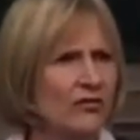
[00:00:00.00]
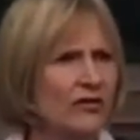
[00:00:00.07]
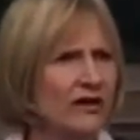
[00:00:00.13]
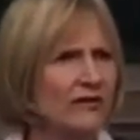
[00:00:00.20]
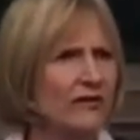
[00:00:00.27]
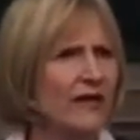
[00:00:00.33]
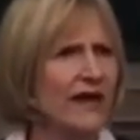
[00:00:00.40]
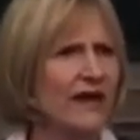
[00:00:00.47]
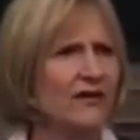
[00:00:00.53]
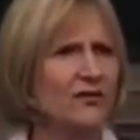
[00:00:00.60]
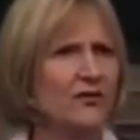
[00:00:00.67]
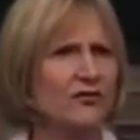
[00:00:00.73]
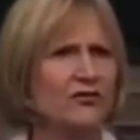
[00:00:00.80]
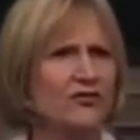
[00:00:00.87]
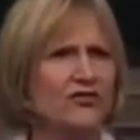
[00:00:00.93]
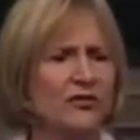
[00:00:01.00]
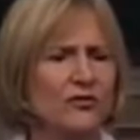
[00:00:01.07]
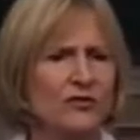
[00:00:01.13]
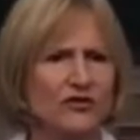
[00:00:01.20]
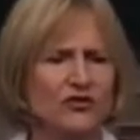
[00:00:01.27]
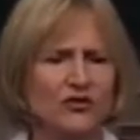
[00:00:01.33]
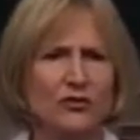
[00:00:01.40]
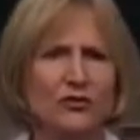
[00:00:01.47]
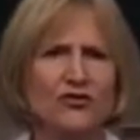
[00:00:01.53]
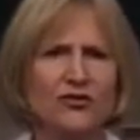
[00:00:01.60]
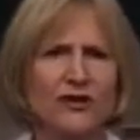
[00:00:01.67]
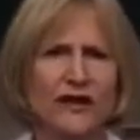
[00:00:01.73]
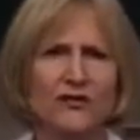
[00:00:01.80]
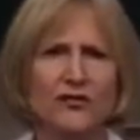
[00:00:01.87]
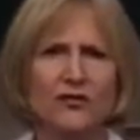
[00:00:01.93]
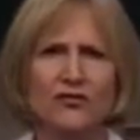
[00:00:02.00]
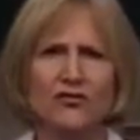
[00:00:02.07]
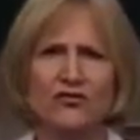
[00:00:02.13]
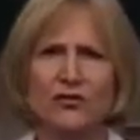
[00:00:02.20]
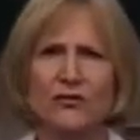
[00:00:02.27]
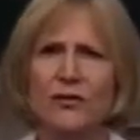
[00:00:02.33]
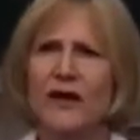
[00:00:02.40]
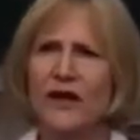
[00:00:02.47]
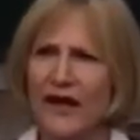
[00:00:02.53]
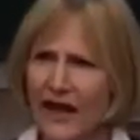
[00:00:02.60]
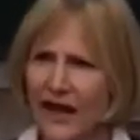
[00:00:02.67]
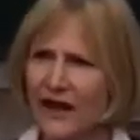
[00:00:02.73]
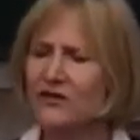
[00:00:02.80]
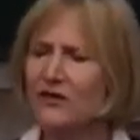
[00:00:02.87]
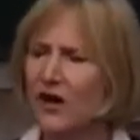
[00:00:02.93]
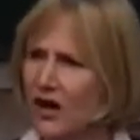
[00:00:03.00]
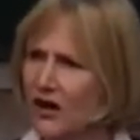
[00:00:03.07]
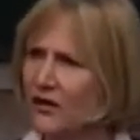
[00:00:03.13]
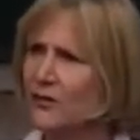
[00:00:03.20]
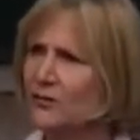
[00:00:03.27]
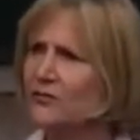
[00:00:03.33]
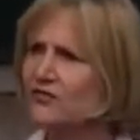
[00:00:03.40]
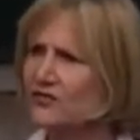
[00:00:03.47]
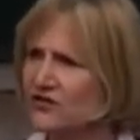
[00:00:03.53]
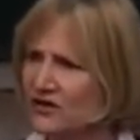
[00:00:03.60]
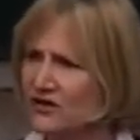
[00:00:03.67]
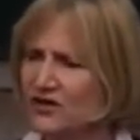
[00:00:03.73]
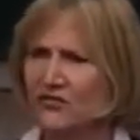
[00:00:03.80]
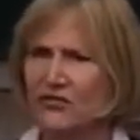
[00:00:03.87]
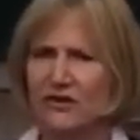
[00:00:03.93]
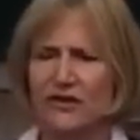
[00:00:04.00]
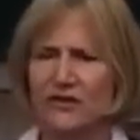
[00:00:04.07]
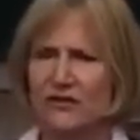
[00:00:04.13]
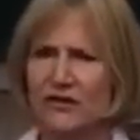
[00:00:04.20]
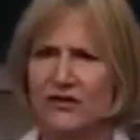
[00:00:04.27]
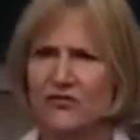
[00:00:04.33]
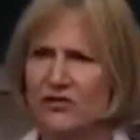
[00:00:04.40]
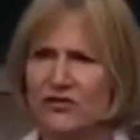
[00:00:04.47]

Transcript: Well, the land ownership, the Jewish land ownership, had gone up significantly.